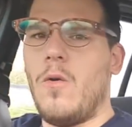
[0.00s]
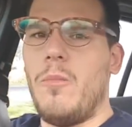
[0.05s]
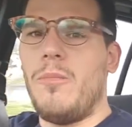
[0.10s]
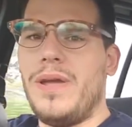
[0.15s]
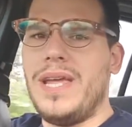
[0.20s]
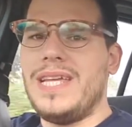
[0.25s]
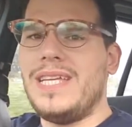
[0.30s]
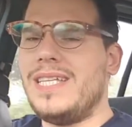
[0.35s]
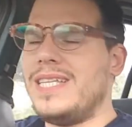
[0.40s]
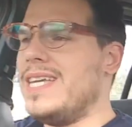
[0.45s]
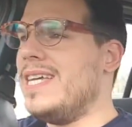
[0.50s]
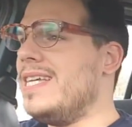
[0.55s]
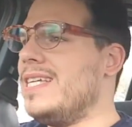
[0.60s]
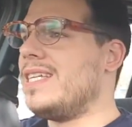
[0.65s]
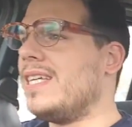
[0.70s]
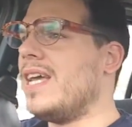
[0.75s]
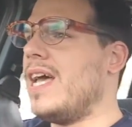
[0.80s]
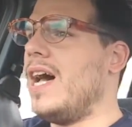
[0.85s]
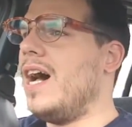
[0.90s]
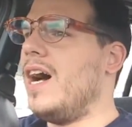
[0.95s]

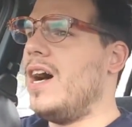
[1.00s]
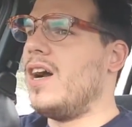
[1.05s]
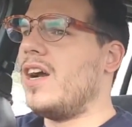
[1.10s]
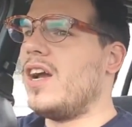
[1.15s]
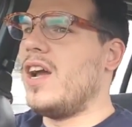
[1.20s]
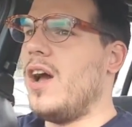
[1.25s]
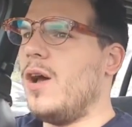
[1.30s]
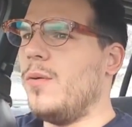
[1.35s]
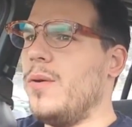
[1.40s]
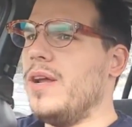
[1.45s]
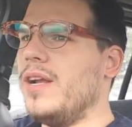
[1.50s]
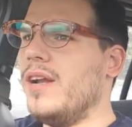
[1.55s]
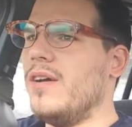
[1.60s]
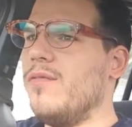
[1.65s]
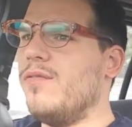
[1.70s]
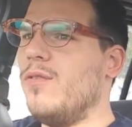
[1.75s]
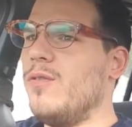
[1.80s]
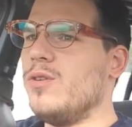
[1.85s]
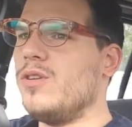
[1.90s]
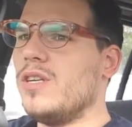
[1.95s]
Beasties are going,
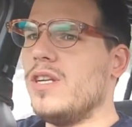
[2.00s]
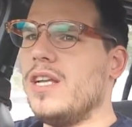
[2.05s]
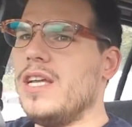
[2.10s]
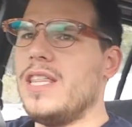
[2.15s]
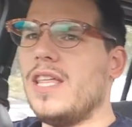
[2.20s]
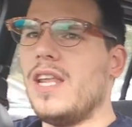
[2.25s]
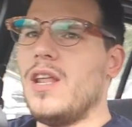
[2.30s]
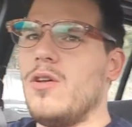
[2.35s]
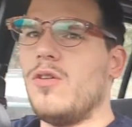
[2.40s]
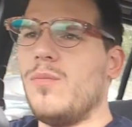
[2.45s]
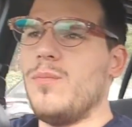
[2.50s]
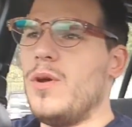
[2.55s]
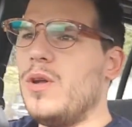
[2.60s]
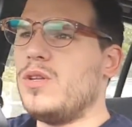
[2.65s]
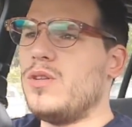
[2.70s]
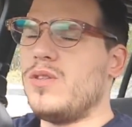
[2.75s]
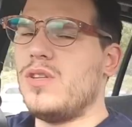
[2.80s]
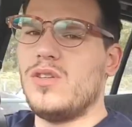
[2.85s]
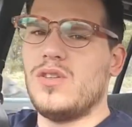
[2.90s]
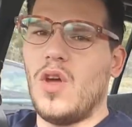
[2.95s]
unfortunately. They're not the
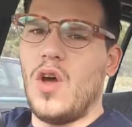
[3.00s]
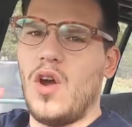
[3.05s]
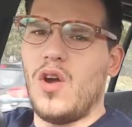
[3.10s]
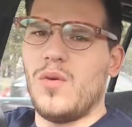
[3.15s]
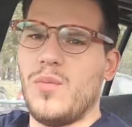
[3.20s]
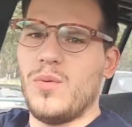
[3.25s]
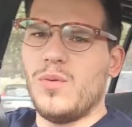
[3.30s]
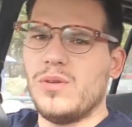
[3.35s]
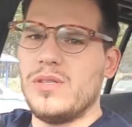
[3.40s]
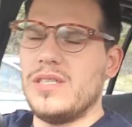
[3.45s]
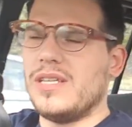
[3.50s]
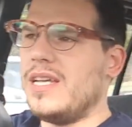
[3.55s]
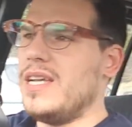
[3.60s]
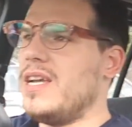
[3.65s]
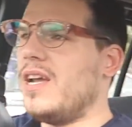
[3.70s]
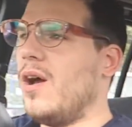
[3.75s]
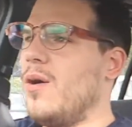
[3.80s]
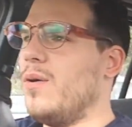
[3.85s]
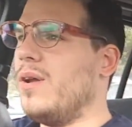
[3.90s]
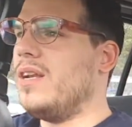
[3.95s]
most desirable seat
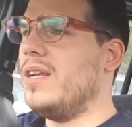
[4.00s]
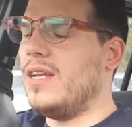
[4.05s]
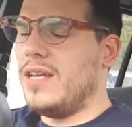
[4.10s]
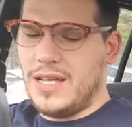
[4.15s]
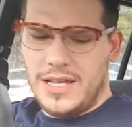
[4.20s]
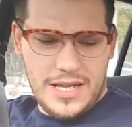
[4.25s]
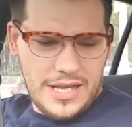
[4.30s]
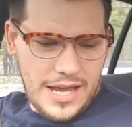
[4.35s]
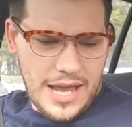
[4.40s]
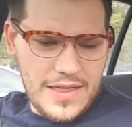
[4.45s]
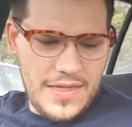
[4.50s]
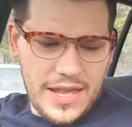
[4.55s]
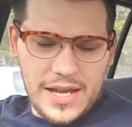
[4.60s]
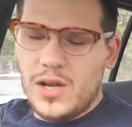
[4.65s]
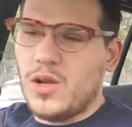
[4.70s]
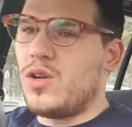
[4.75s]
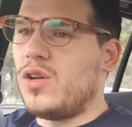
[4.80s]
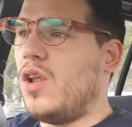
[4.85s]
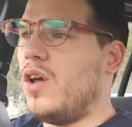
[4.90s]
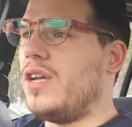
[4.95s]
going, and they
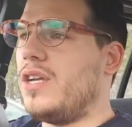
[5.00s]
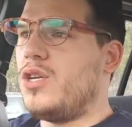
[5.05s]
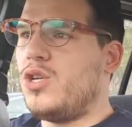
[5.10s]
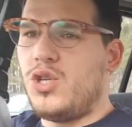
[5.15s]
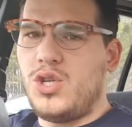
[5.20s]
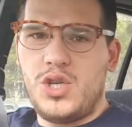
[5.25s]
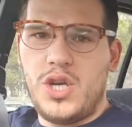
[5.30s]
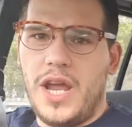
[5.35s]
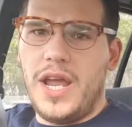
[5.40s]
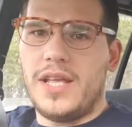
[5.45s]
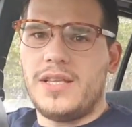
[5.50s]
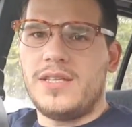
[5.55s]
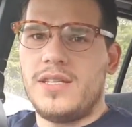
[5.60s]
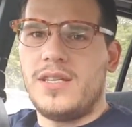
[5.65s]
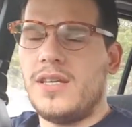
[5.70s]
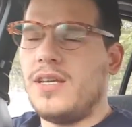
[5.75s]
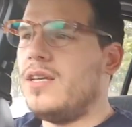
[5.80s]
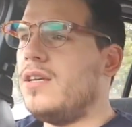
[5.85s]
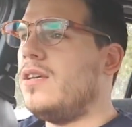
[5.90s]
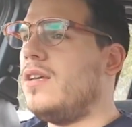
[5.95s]
look like shit. So
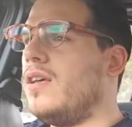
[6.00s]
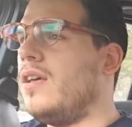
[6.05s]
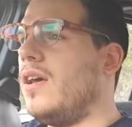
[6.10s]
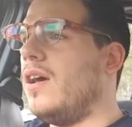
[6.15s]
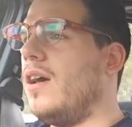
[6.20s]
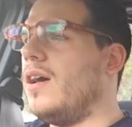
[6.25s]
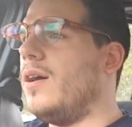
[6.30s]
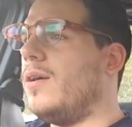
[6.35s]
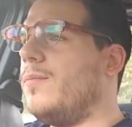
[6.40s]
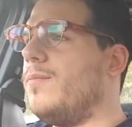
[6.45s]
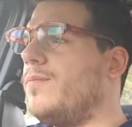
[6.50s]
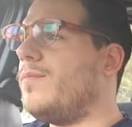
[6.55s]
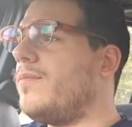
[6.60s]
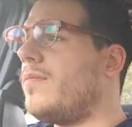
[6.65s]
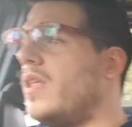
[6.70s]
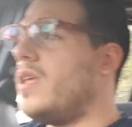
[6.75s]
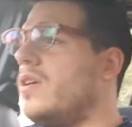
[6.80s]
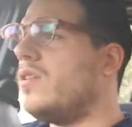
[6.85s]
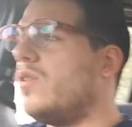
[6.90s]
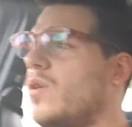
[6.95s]

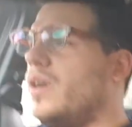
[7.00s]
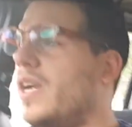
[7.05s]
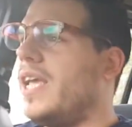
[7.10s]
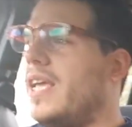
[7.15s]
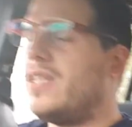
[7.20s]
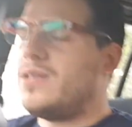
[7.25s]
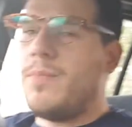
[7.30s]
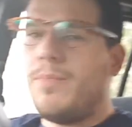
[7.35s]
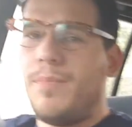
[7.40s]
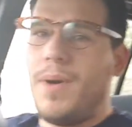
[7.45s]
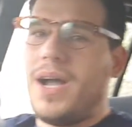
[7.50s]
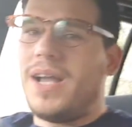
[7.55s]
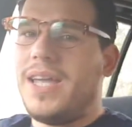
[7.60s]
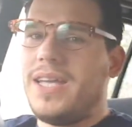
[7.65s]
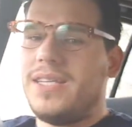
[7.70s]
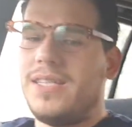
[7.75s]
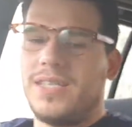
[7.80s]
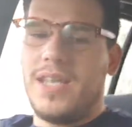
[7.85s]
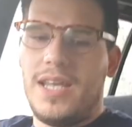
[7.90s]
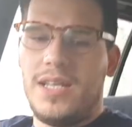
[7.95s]
I'm going to get some bucket
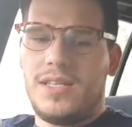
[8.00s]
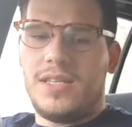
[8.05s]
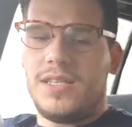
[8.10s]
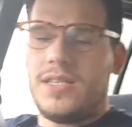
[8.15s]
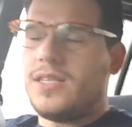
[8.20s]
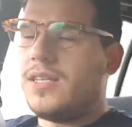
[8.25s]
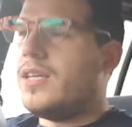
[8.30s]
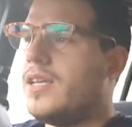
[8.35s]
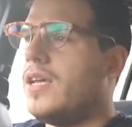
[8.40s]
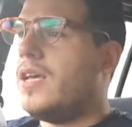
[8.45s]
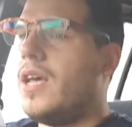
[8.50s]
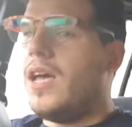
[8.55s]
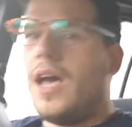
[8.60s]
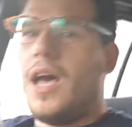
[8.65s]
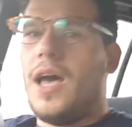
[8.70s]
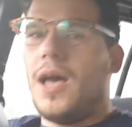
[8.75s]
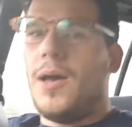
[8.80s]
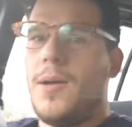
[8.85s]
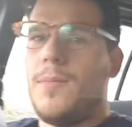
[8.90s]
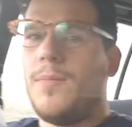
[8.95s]
seats,
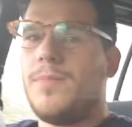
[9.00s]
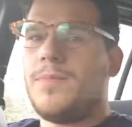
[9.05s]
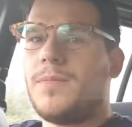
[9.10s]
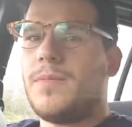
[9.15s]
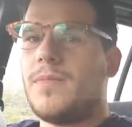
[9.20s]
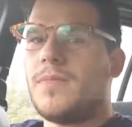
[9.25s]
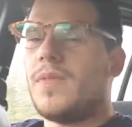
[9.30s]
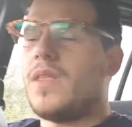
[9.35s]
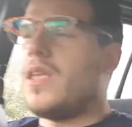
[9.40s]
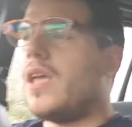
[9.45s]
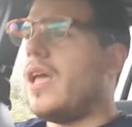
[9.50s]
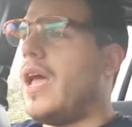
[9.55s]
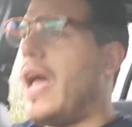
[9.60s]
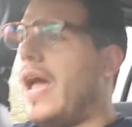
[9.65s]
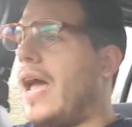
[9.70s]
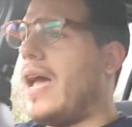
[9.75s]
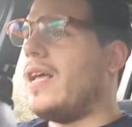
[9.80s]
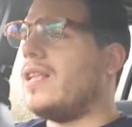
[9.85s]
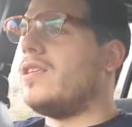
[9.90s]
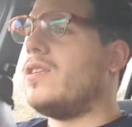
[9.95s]

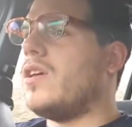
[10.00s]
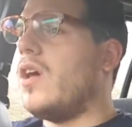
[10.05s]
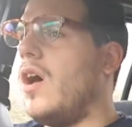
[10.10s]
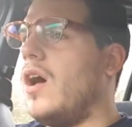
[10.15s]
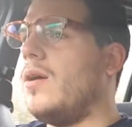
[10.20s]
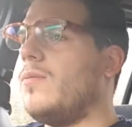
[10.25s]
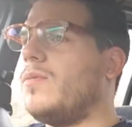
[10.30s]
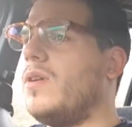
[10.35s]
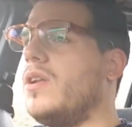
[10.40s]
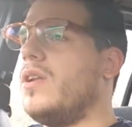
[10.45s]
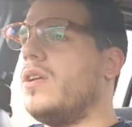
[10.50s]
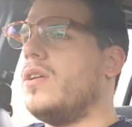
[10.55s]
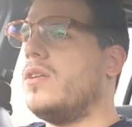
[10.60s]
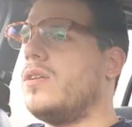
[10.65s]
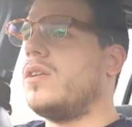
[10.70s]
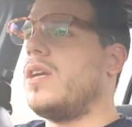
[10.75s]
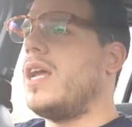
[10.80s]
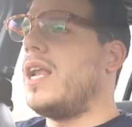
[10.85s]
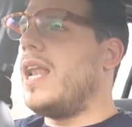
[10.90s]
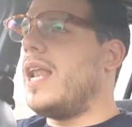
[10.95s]
and I'm going to
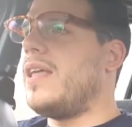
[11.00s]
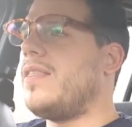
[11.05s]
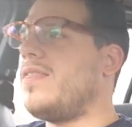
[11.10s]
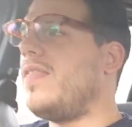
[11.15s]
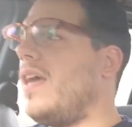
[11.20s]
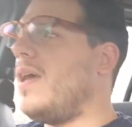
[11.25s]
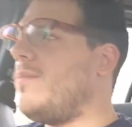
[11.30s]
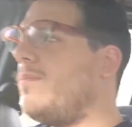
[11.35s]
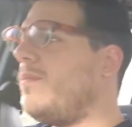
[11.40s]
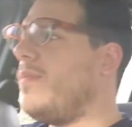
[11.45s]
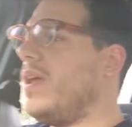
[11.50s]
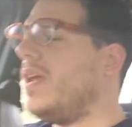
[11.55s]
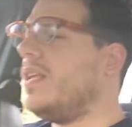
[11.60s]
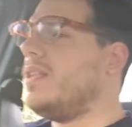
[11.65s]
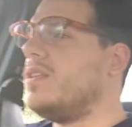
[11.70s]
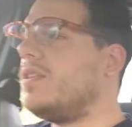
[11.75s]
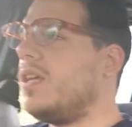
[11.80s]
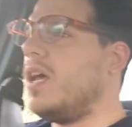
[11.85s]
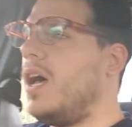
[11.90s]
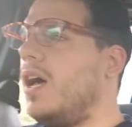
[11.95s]
clad them
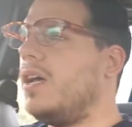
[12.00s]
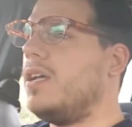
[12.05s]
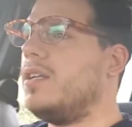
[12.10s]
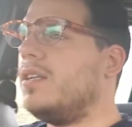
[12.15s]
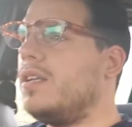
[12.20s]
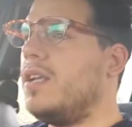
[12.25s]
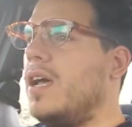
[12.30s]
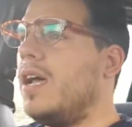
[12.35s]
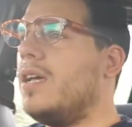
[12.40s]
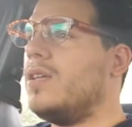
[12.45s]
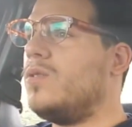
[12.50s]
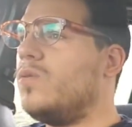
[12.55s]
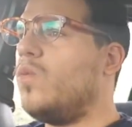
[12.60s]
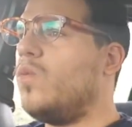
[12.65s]
in tartan as